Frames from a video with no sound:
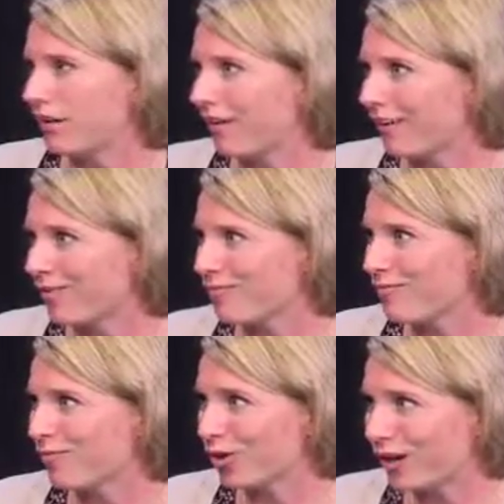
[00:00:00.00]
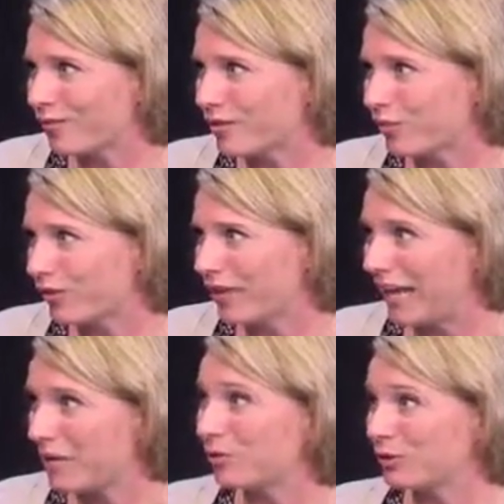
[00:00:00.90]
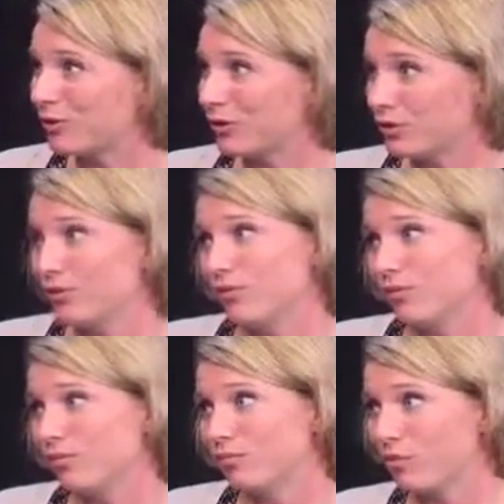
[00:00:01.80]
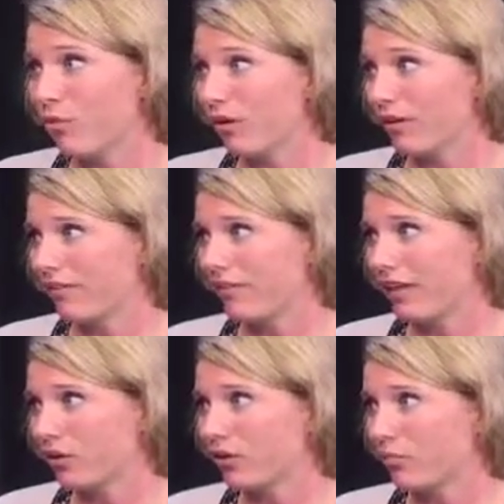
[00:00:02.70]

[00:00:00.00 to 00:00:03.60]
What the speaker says: are more comfortable and able to do more than they could